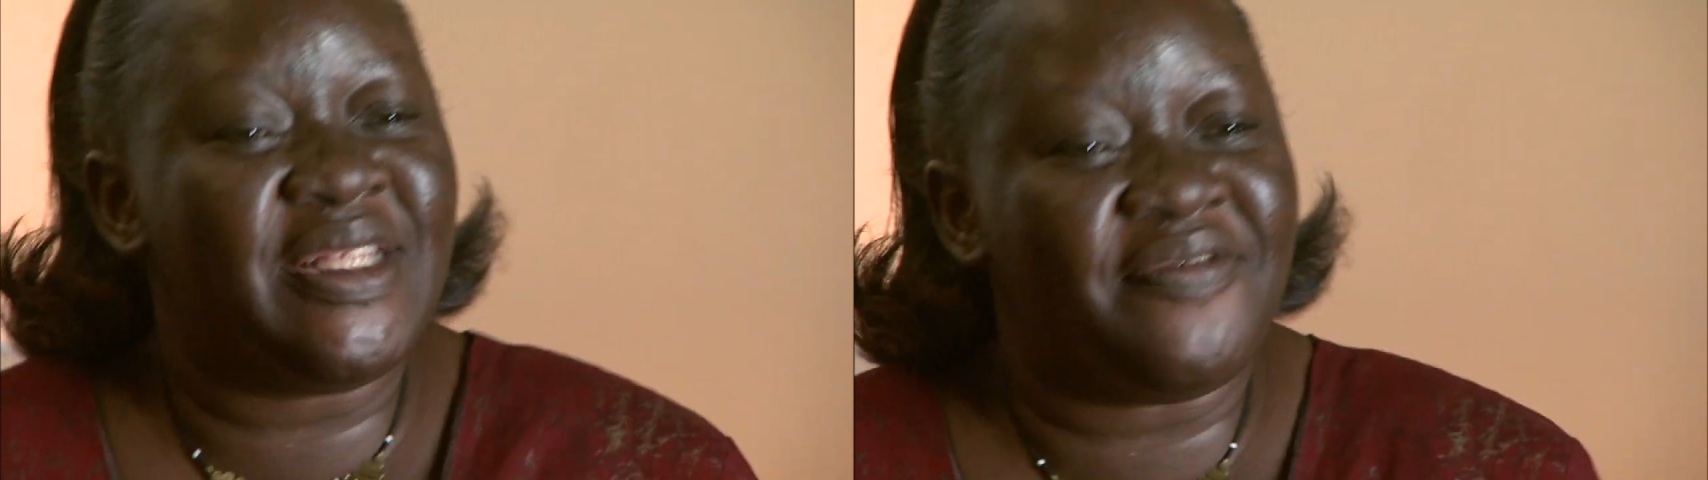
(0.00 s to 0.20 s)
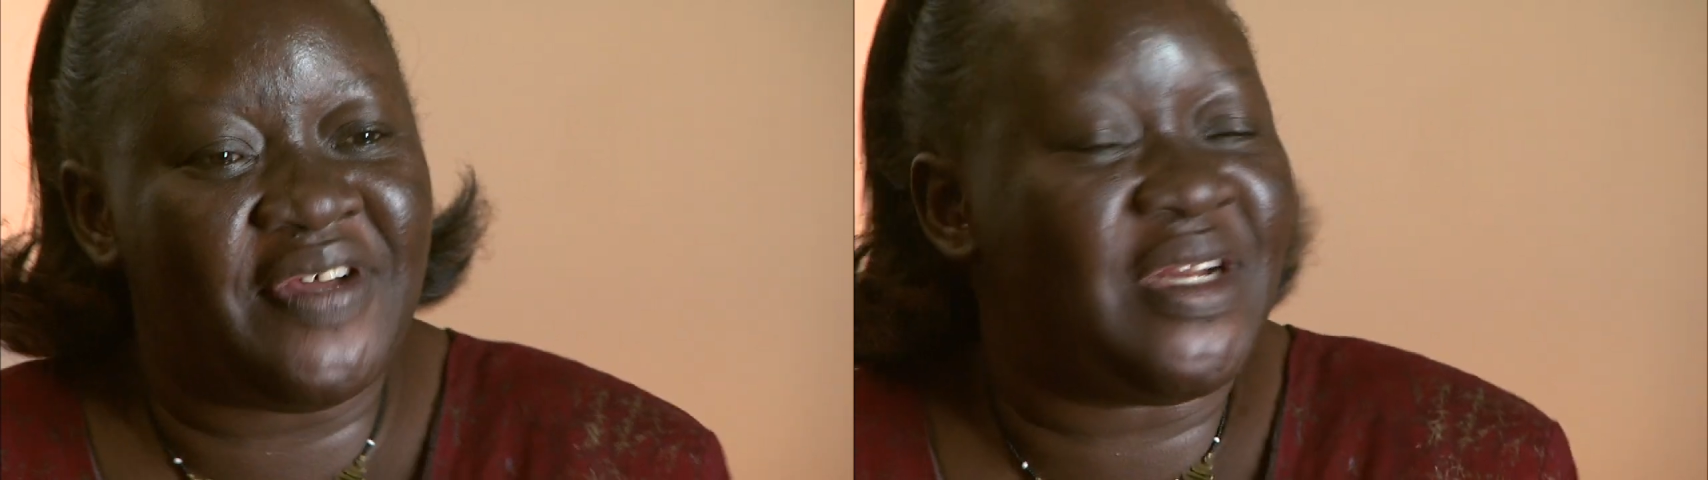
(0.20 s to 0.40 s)

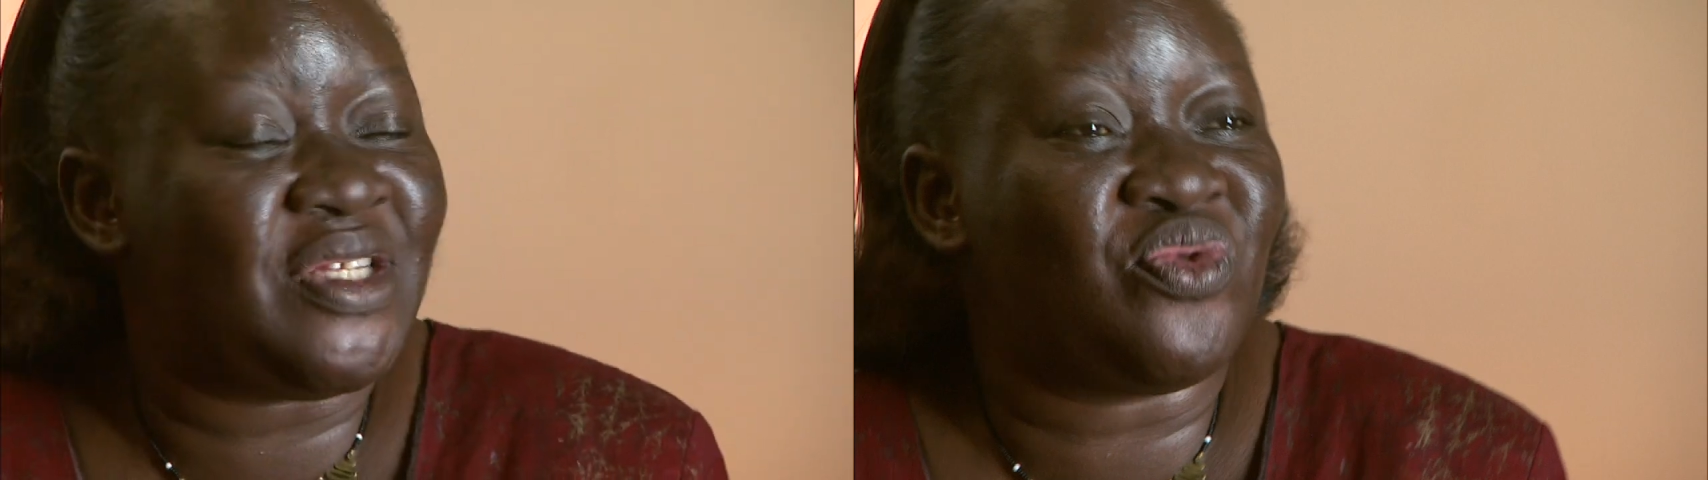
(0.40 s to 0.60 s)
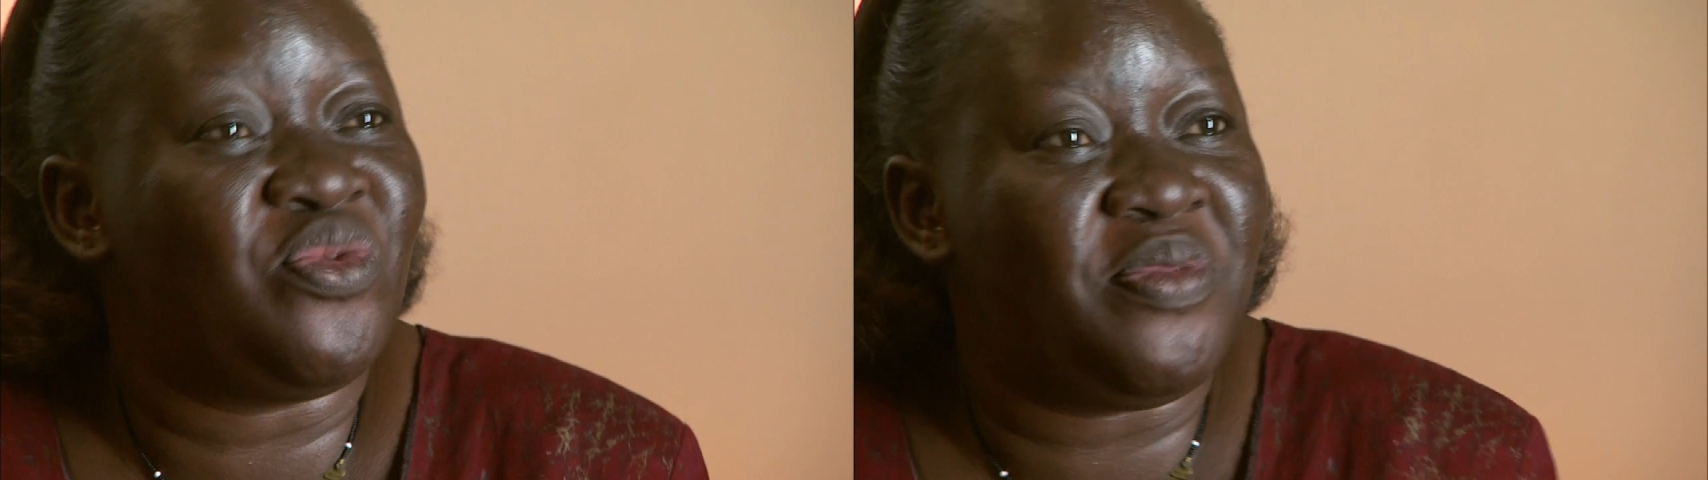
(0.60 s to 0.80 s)
the
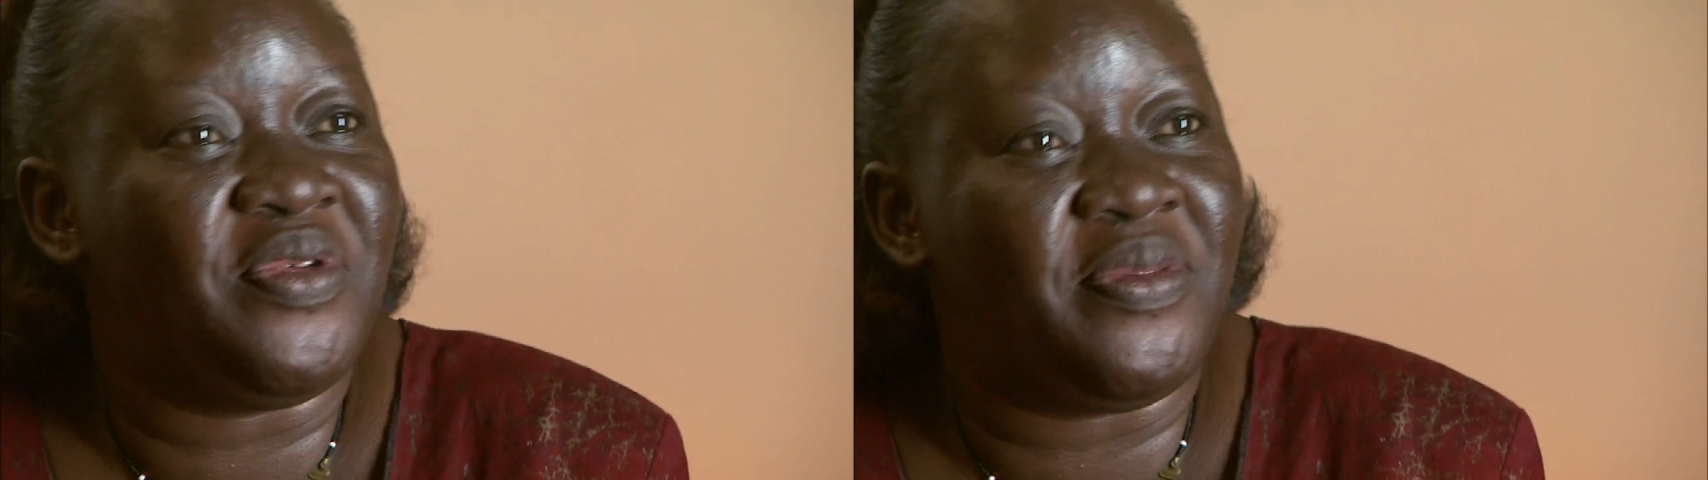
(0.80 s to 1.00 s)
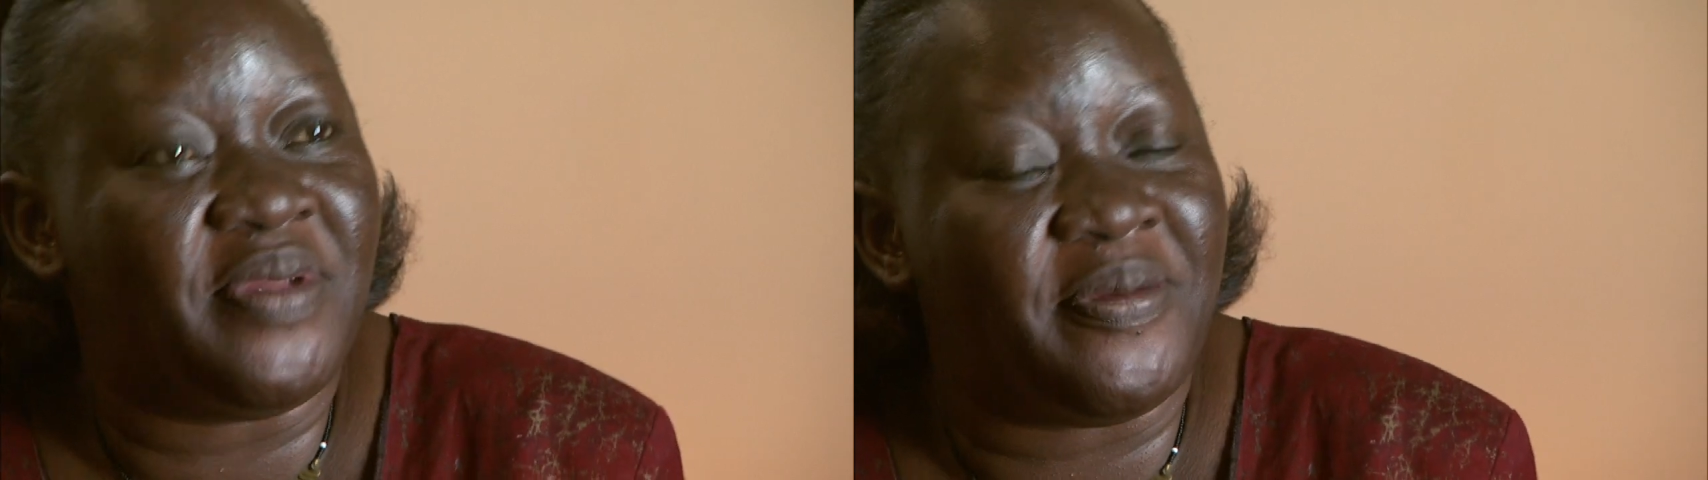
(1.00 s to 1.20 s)
virus could be
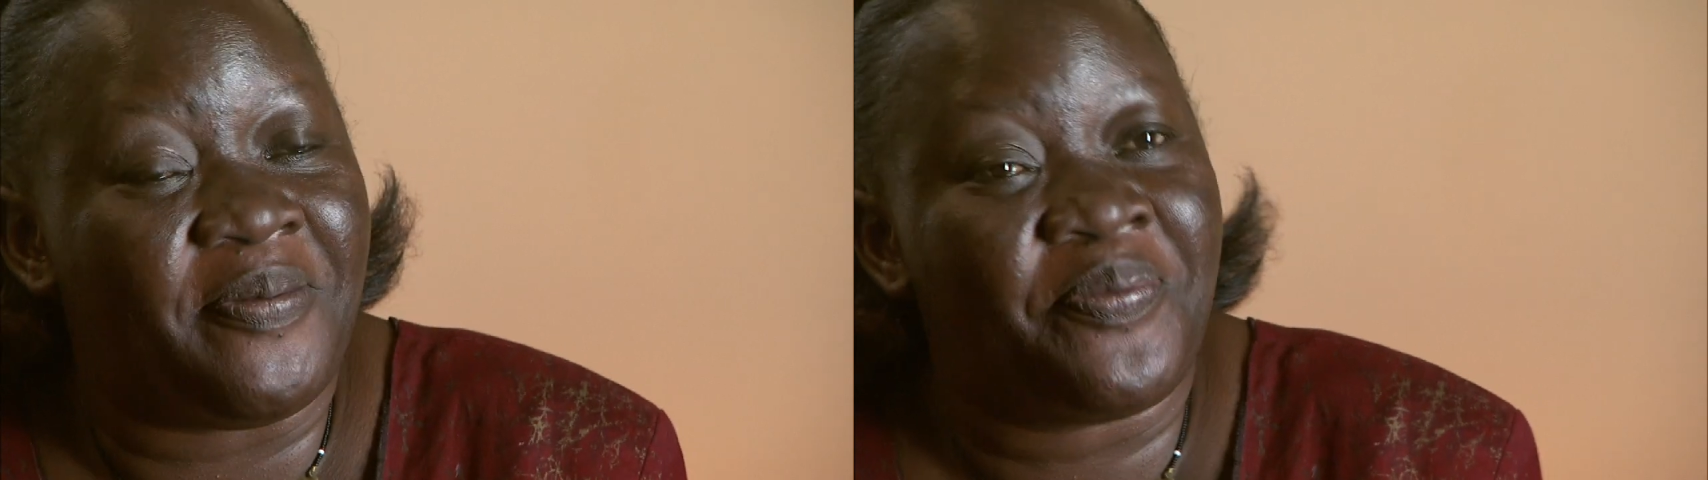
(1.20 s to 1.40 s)
with me.